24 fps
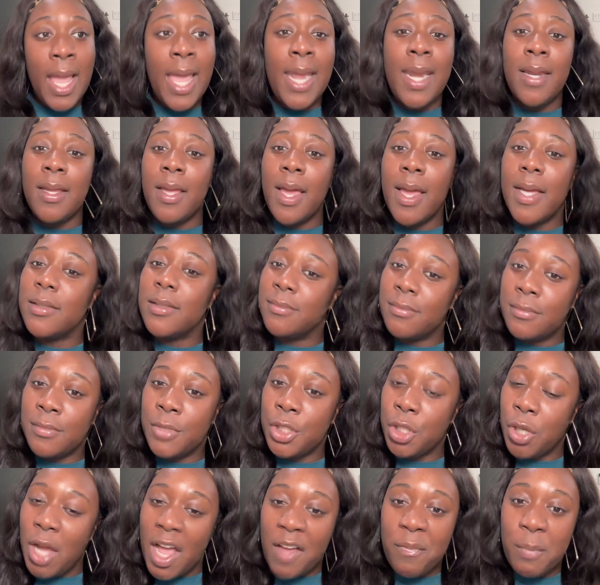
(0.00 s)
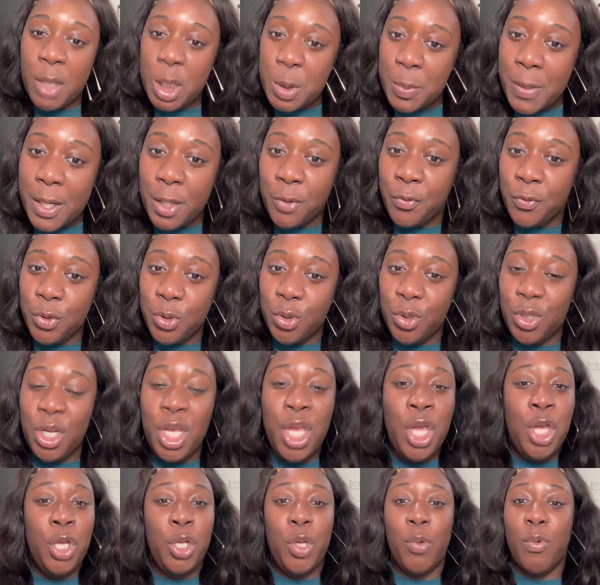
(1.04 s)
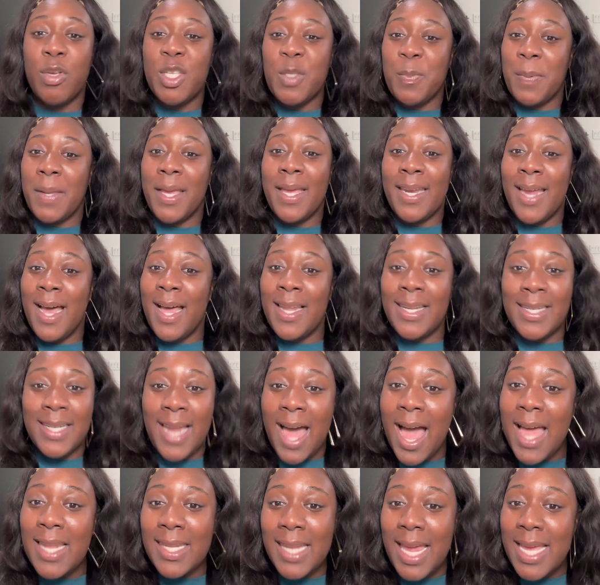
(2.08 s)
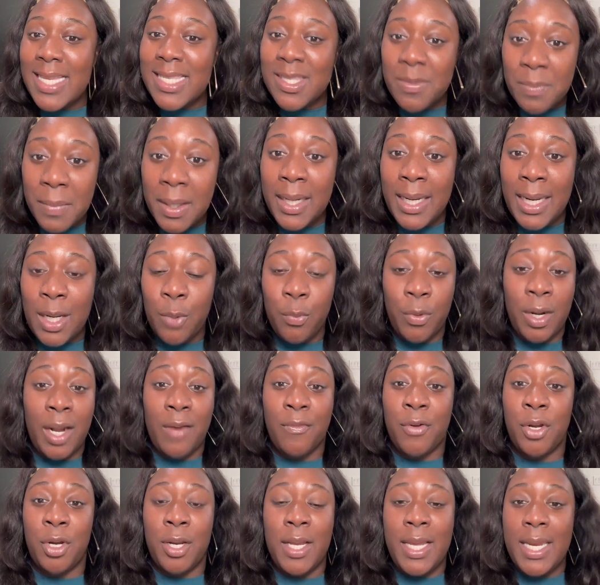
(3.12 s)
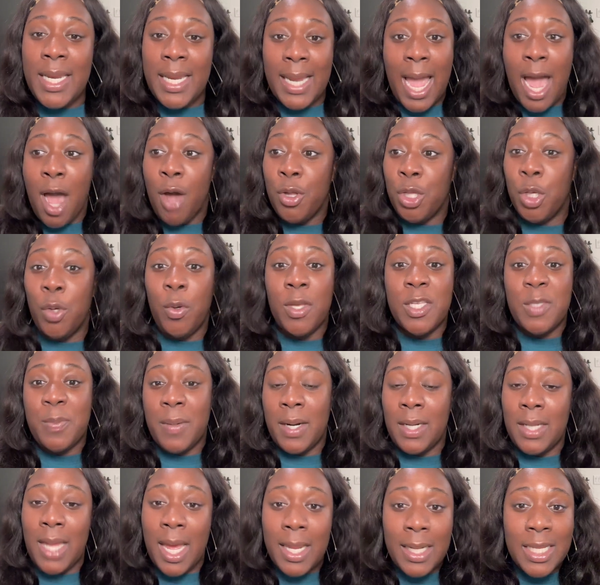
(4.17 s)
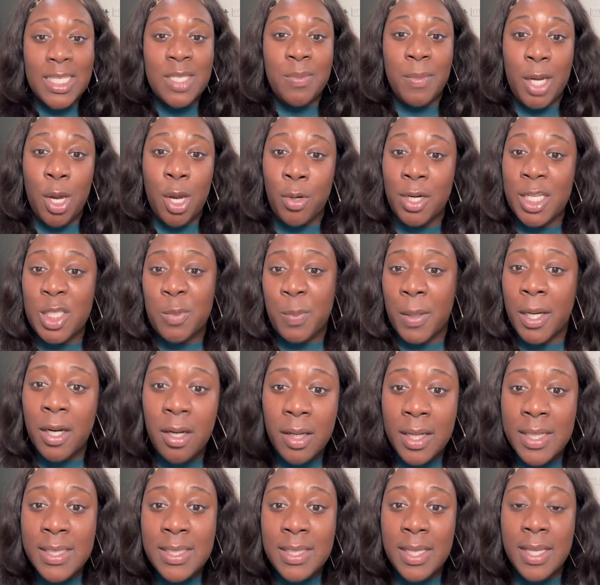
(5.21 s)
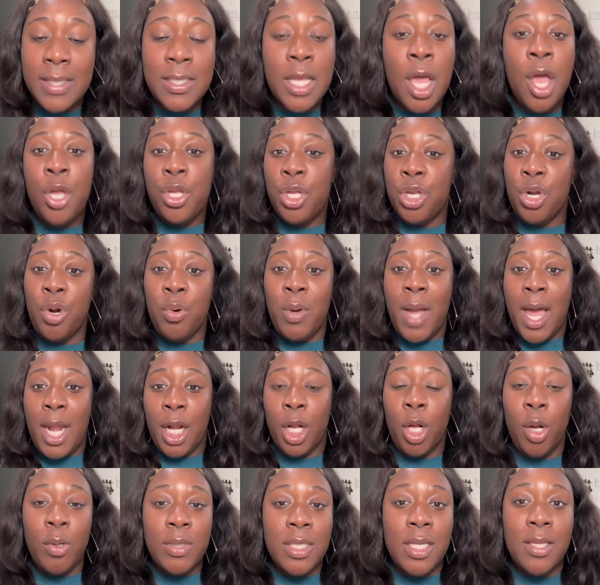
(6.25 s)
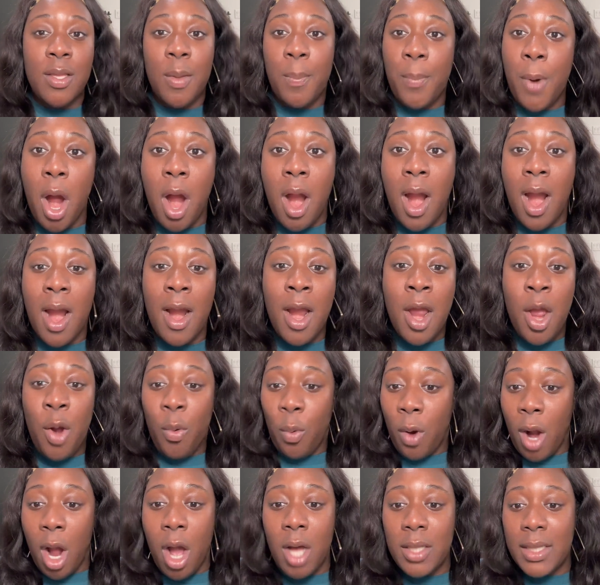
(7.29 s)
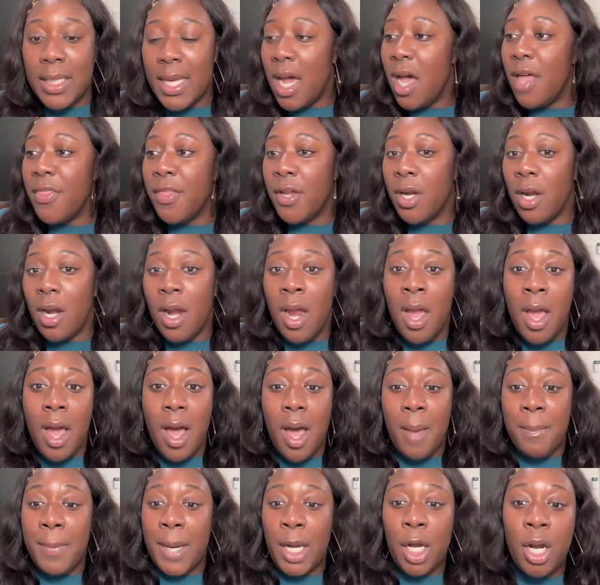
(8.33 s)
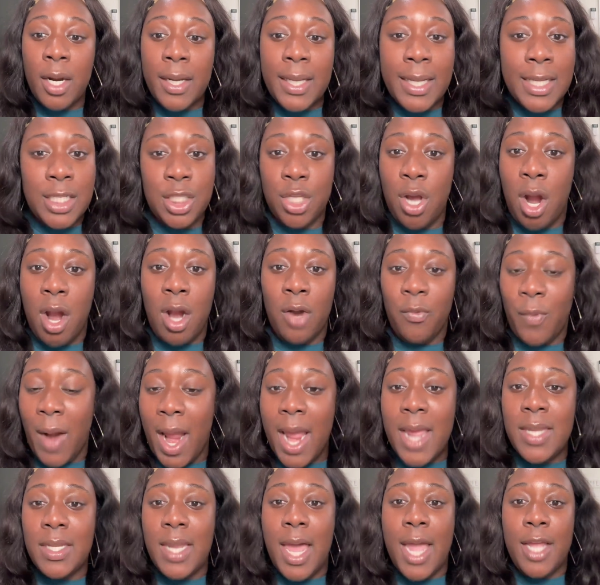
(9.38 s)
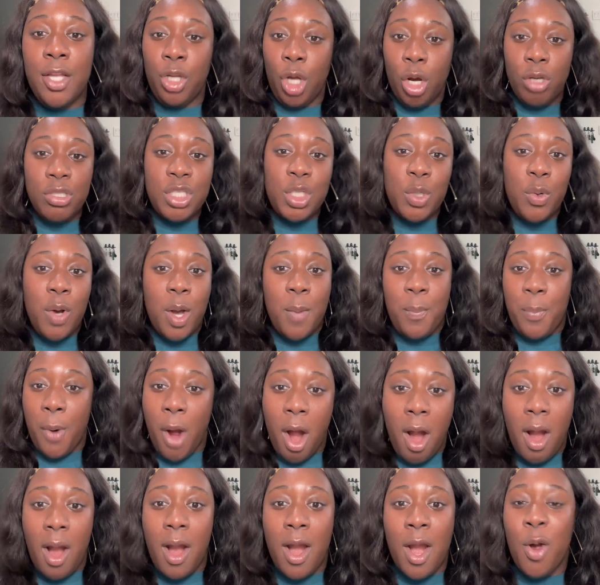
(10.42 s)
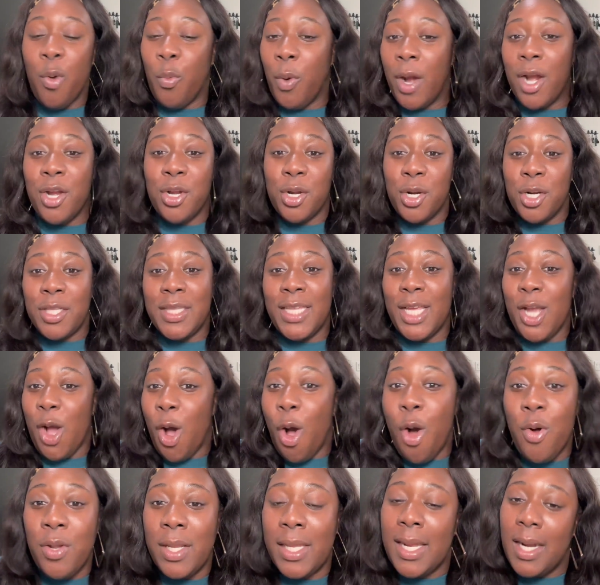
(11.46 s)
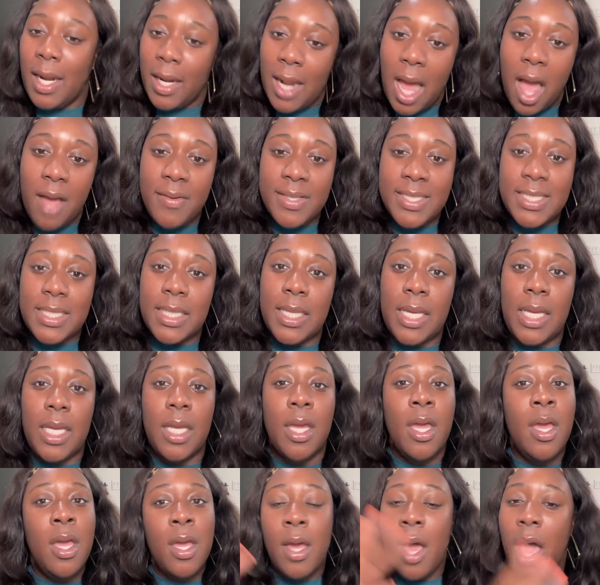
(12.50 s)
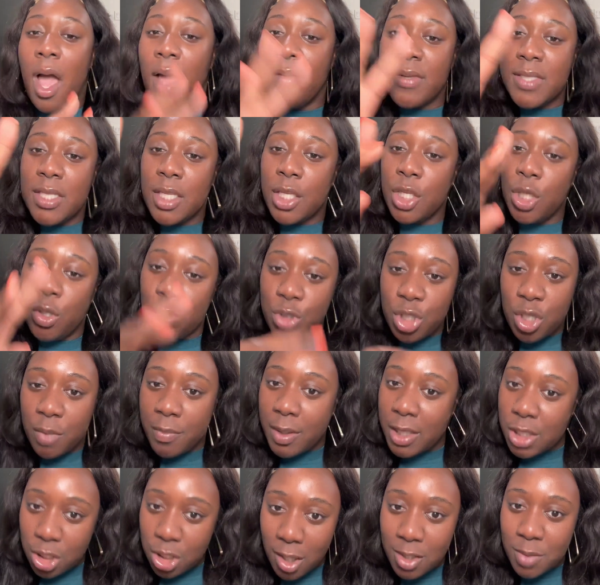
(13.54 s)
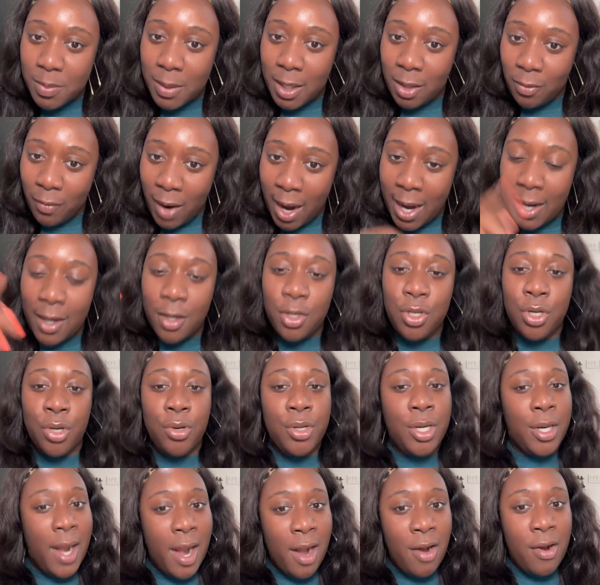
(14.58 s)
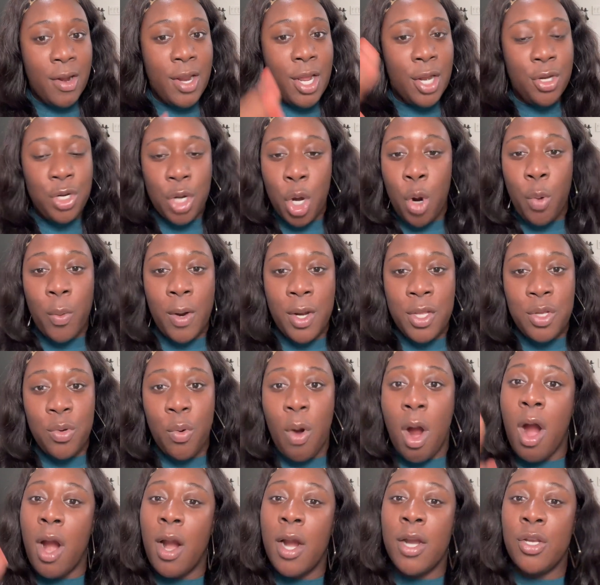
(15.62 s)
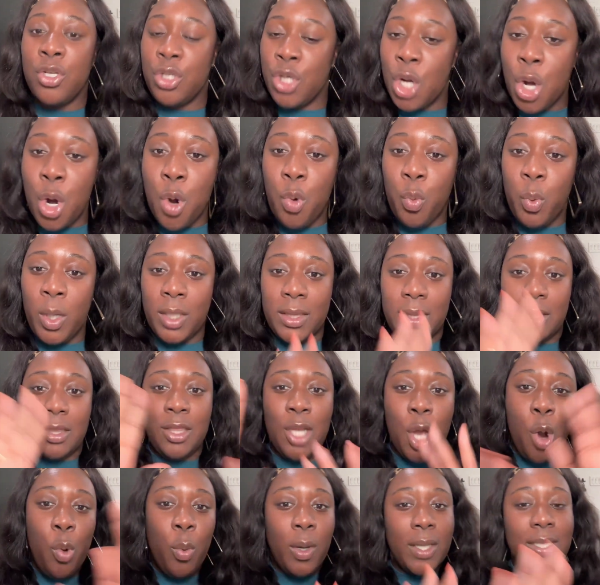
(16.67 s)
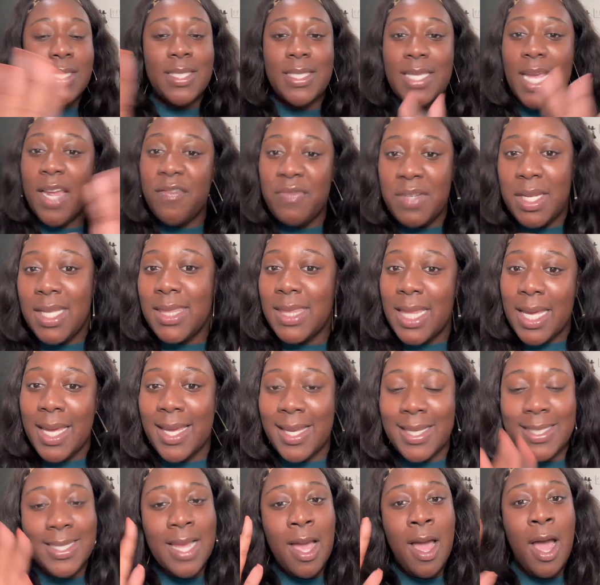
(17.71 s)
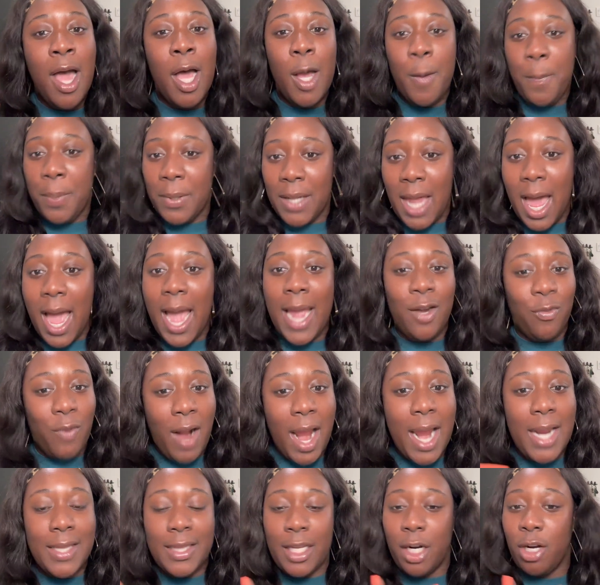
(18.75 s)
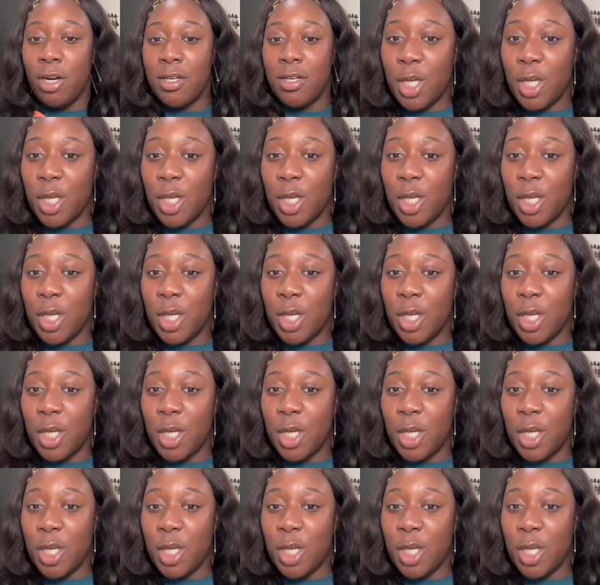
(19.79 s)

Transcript: And again, you'll have much better food. You will spend a lot less money whenever you're eating out. You can spend a lot less money on experiences. You don't got to go to the bar where all the other Americans are, right? Like go to a bar where you're the only, and obviously use your best judgment, right? Know your area, know where you are, know what safety things apply, right?